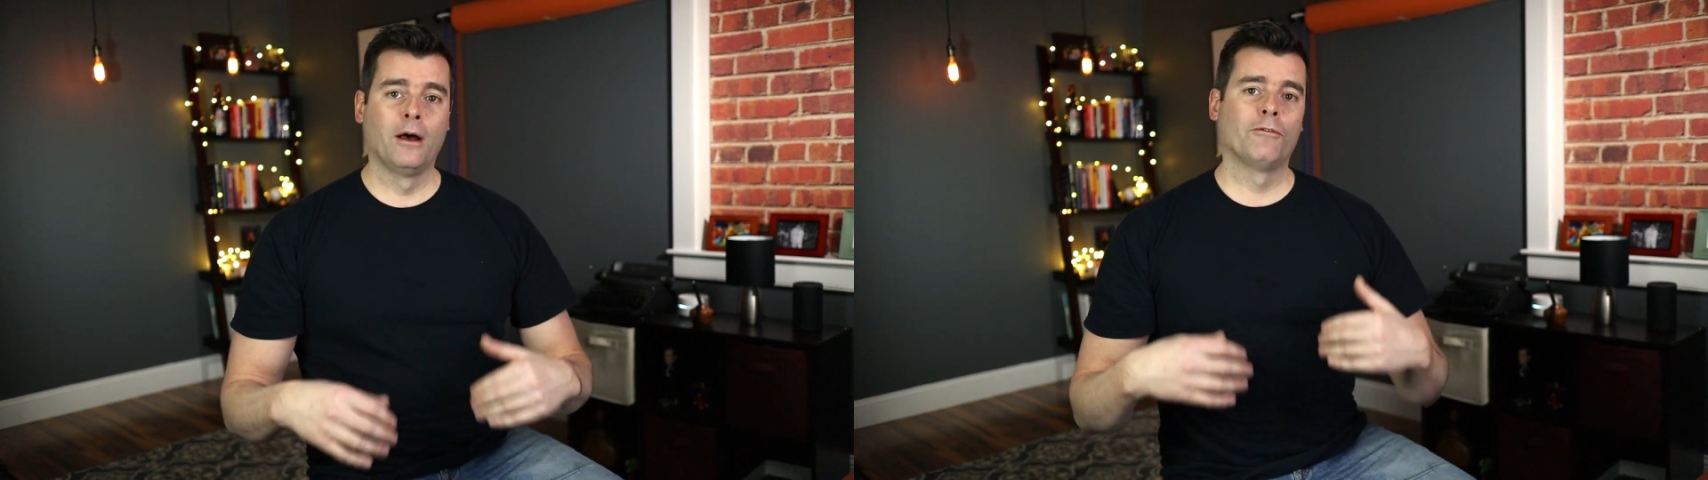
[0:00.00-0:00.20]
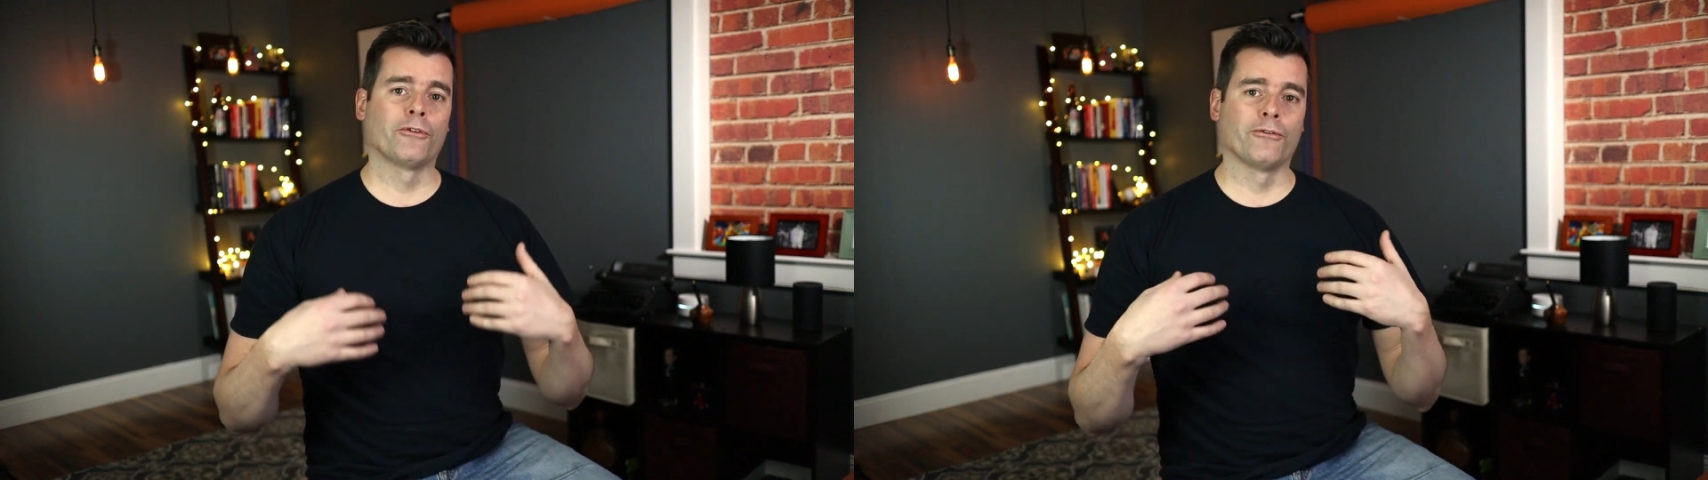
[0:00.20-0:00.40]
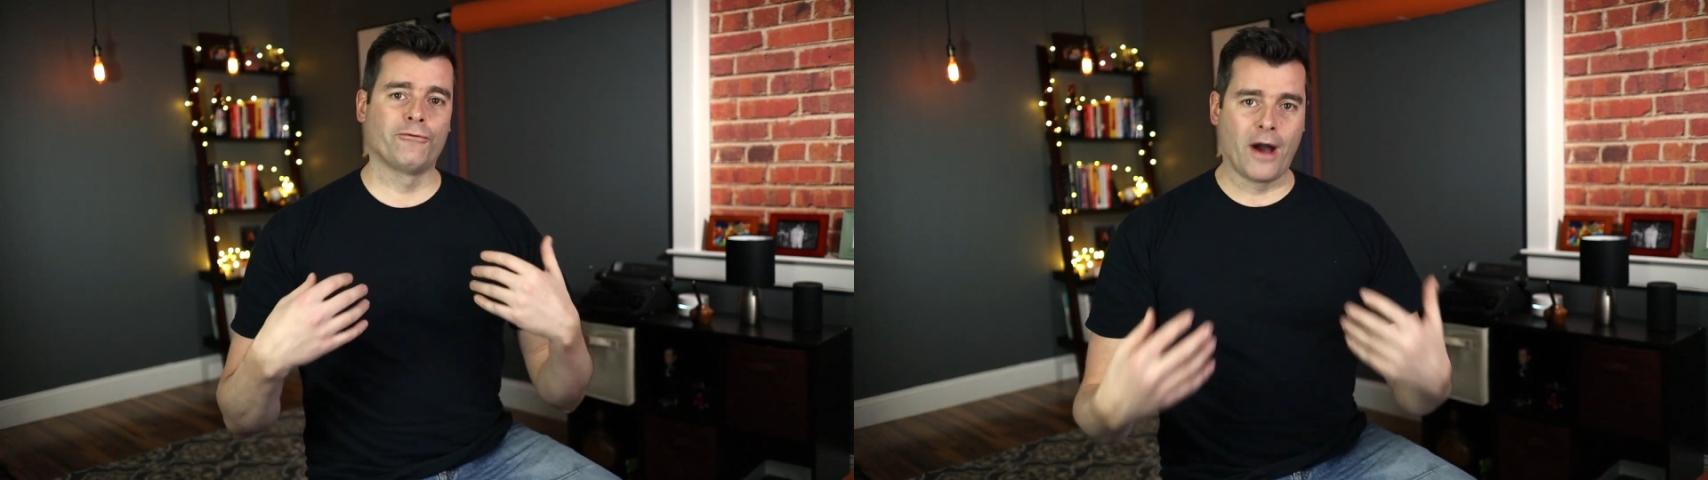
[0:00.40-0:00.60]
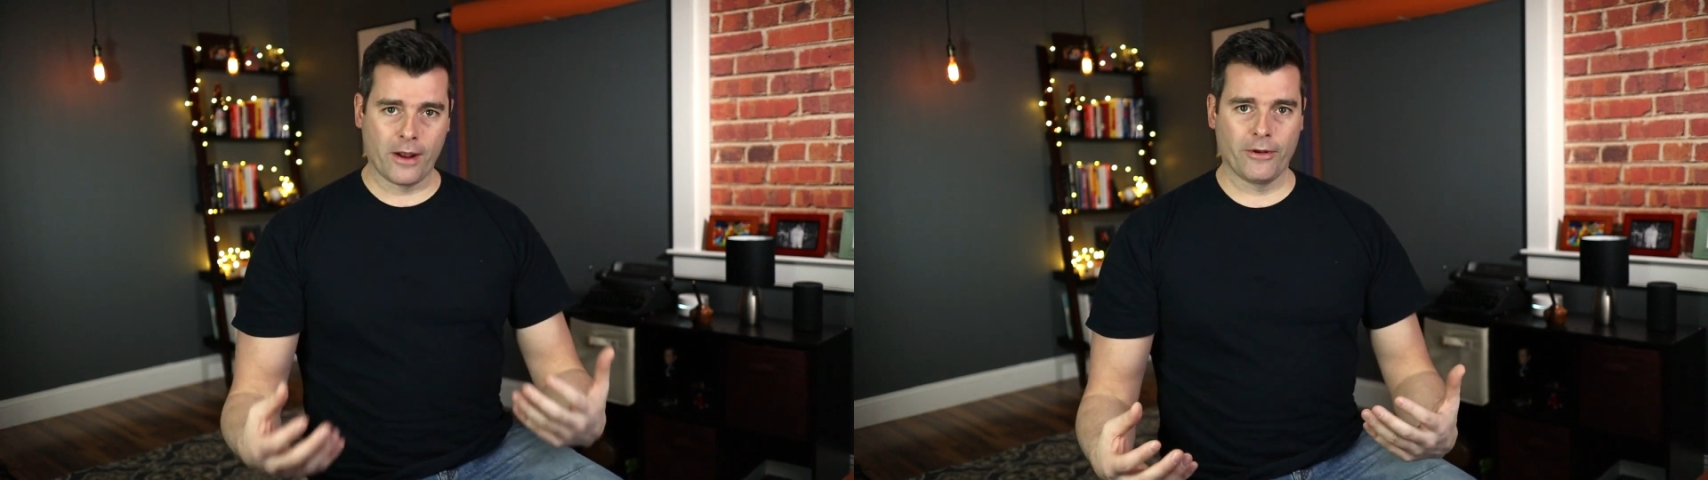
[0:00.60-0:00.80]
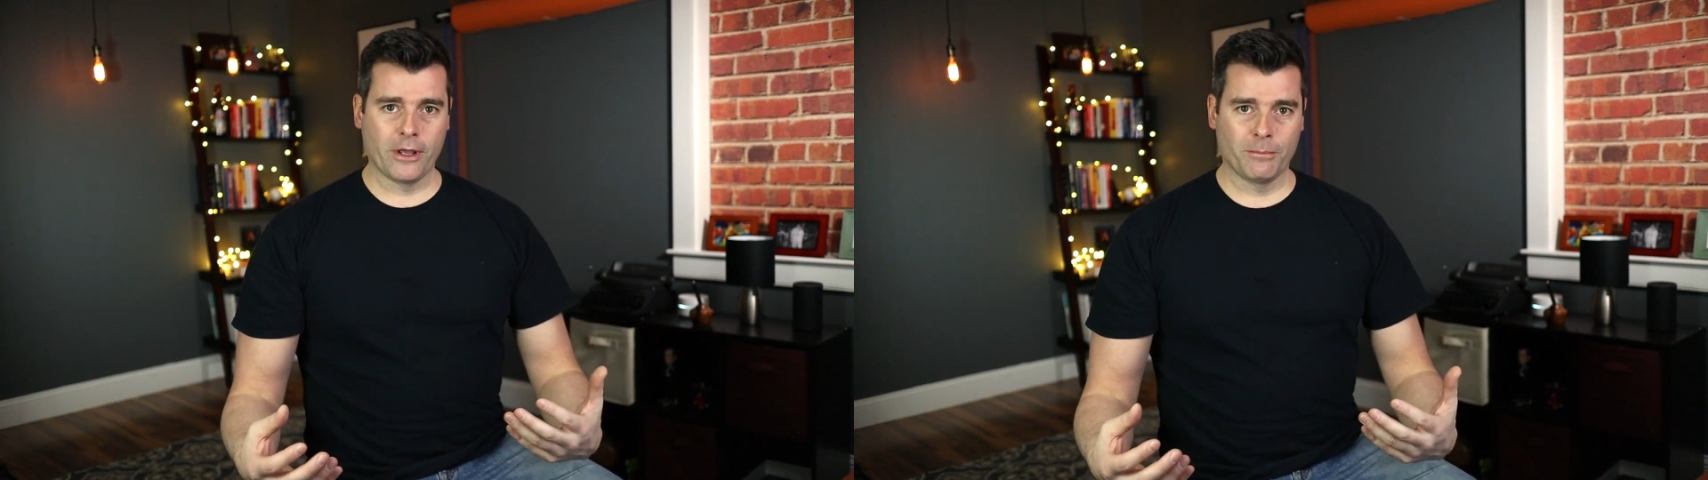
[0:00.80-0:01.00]
for
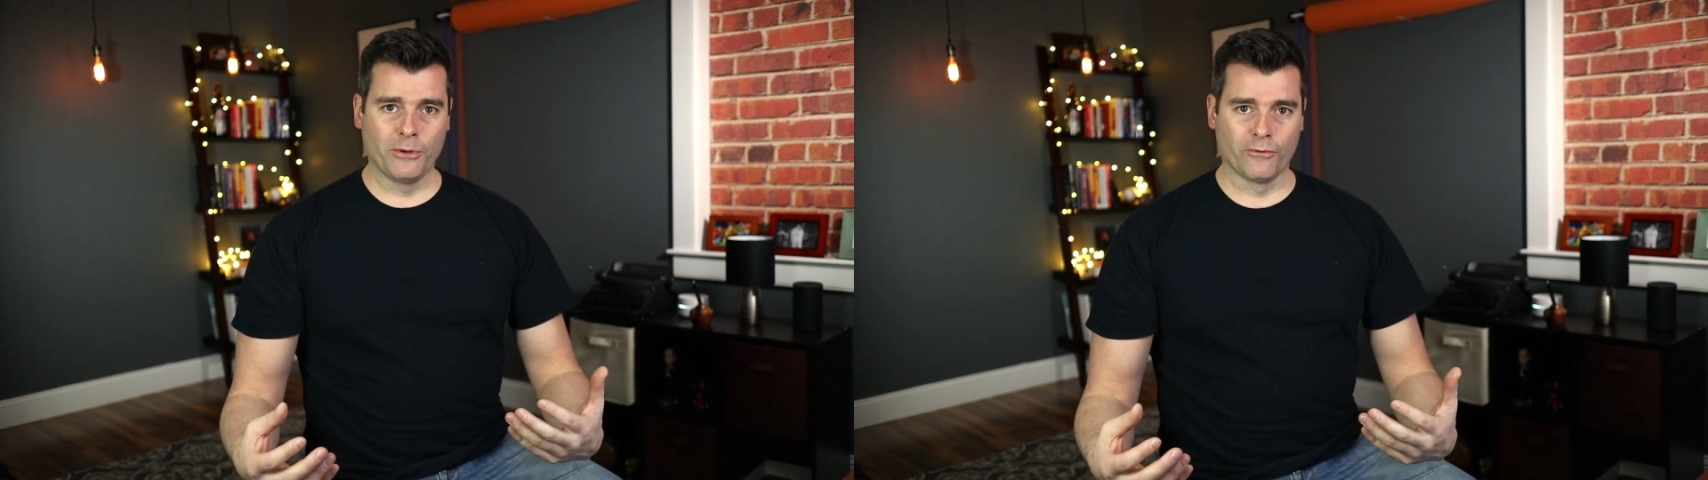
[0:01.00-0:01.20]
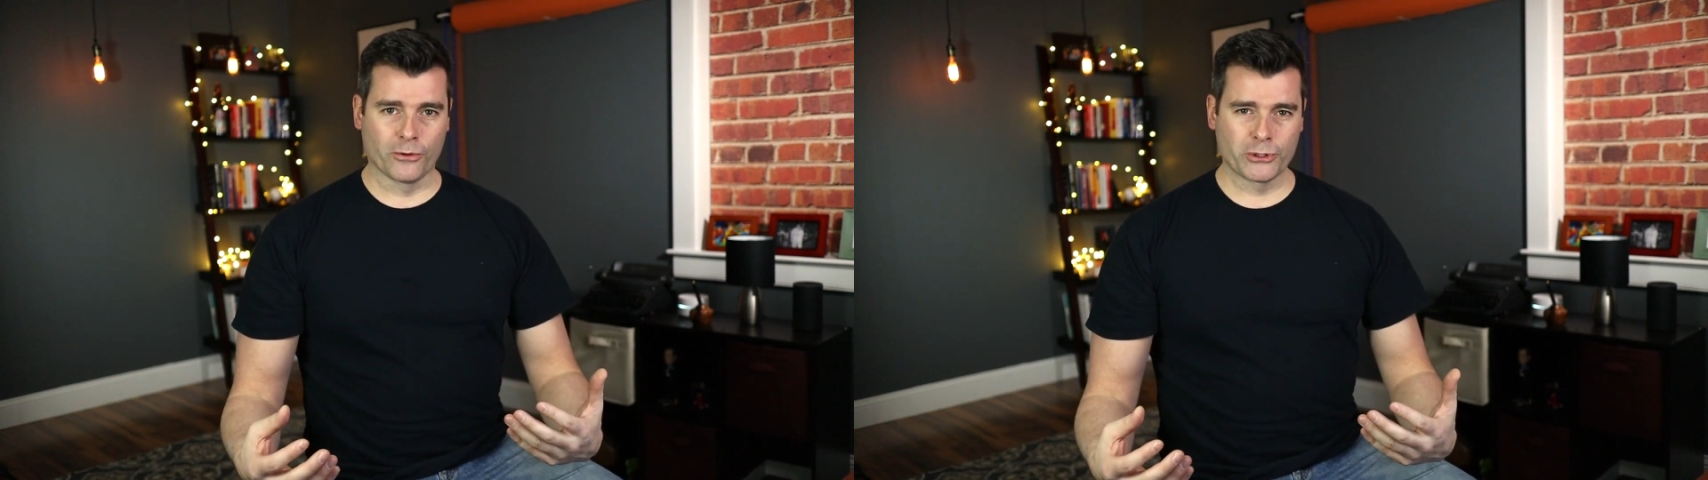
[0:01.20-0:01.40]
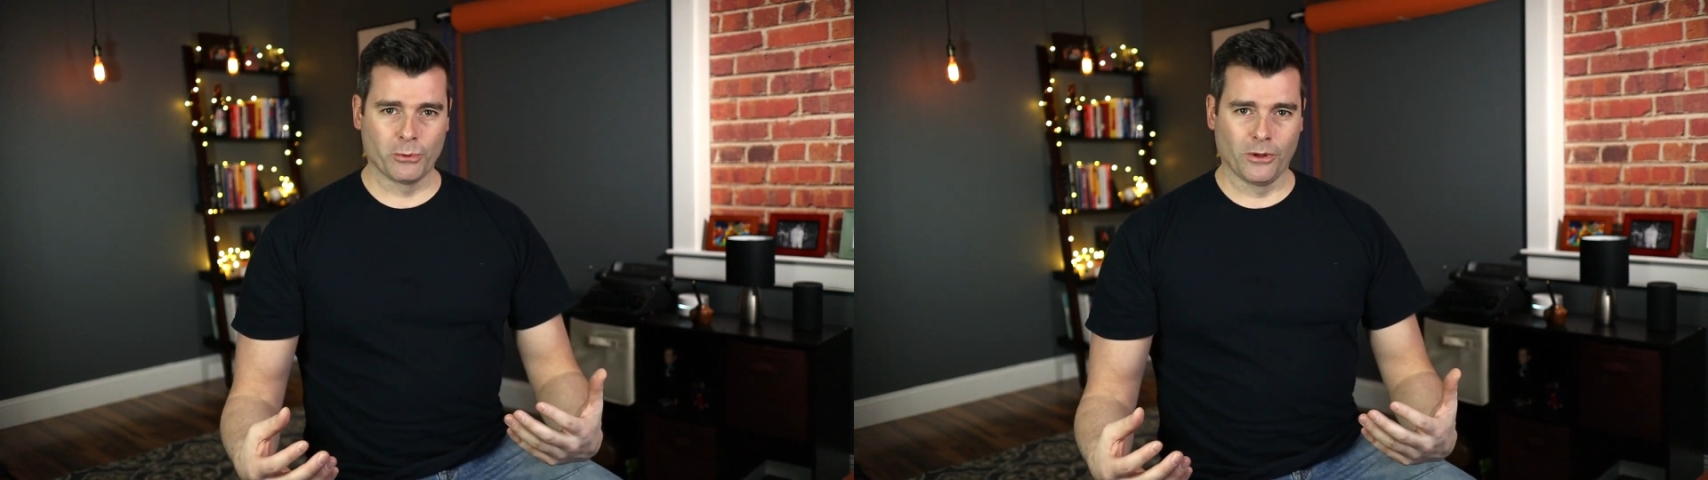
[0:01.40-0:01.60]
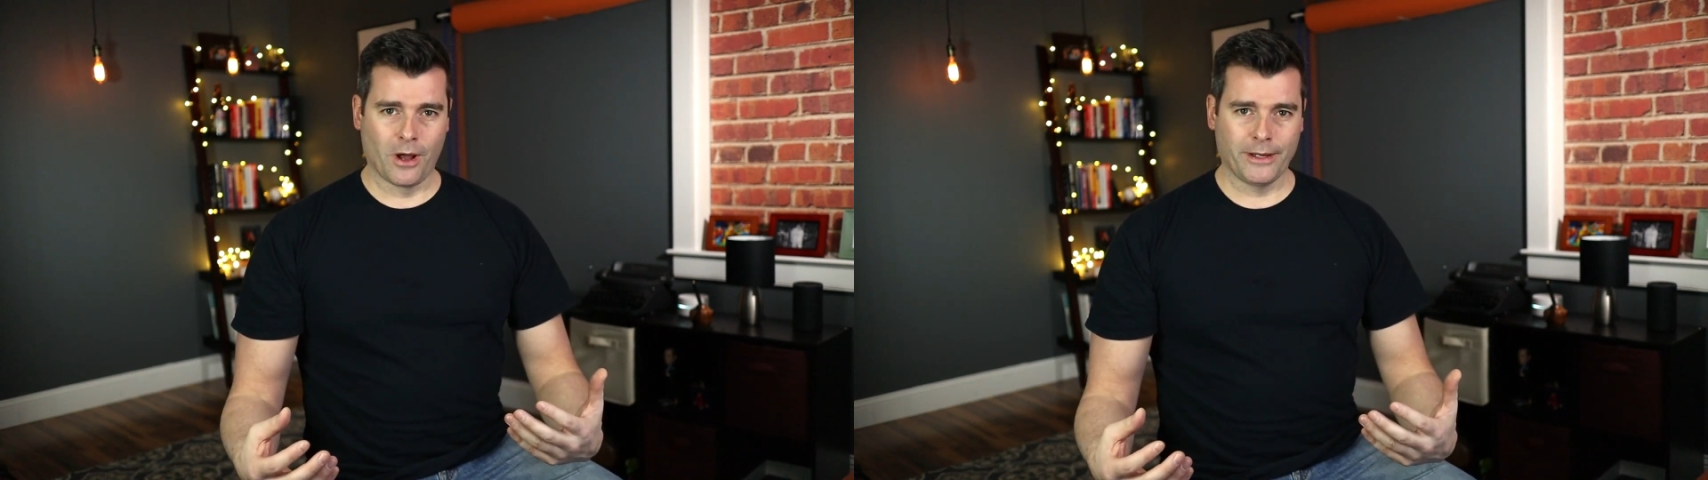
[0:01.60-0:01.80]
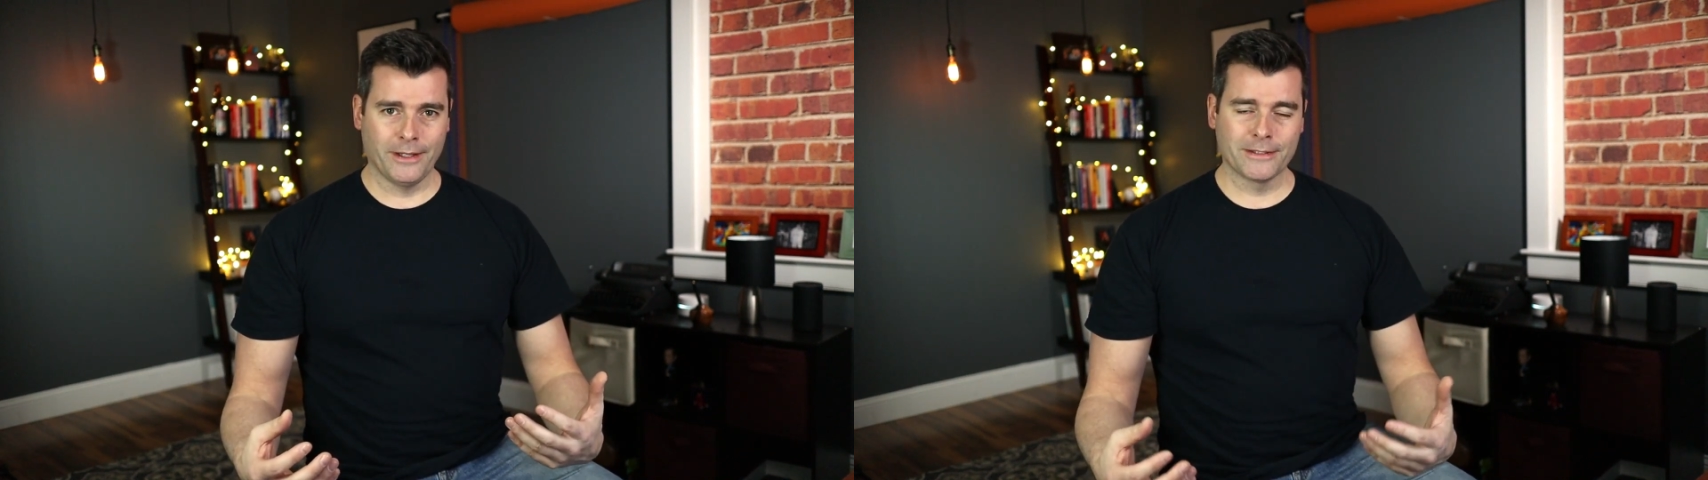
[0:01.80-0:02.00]
firing up your virtual
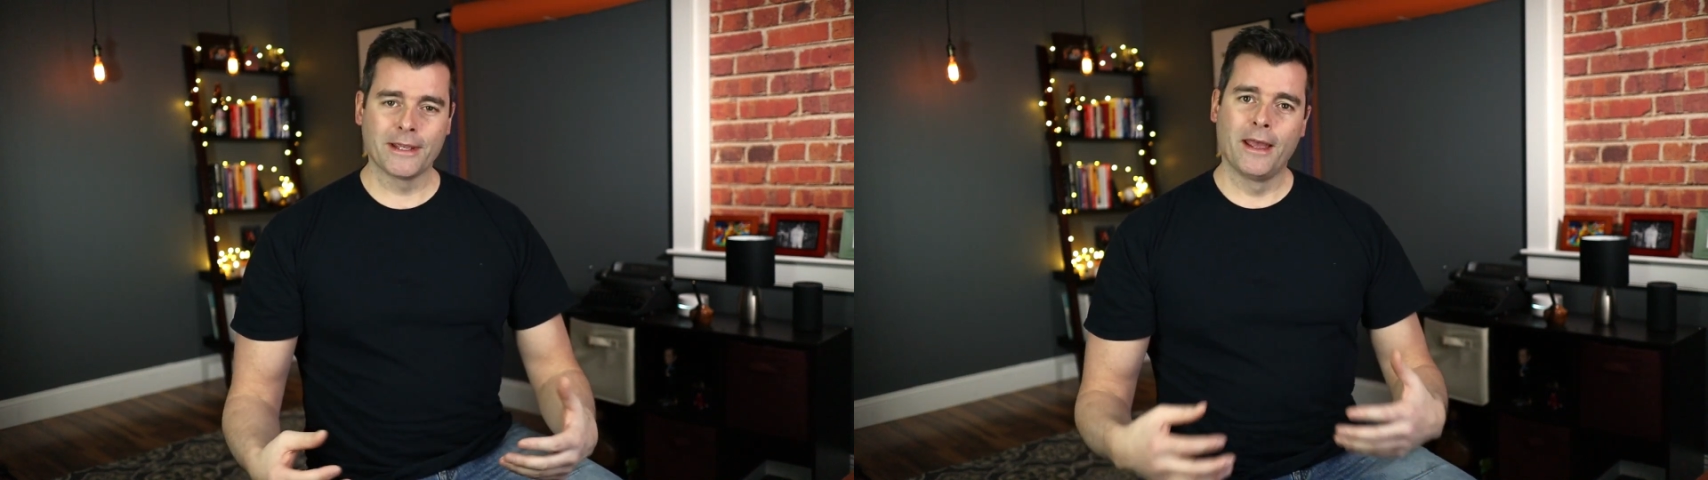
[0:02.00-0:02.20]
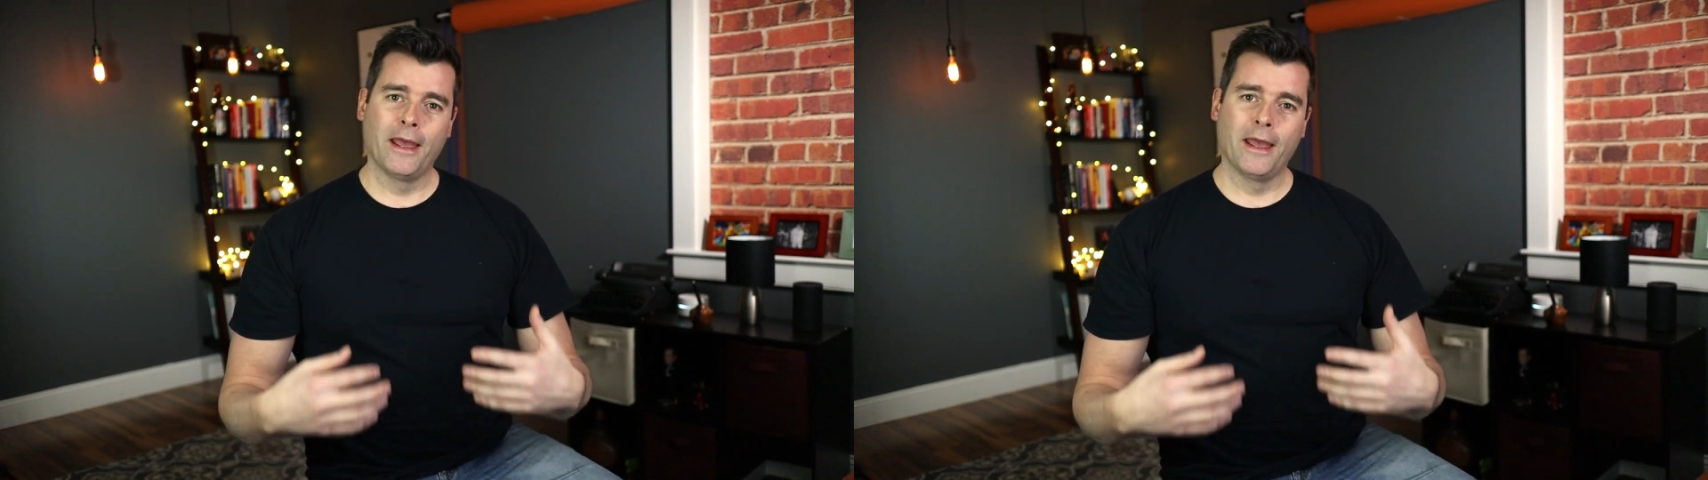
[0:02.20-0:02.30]
audience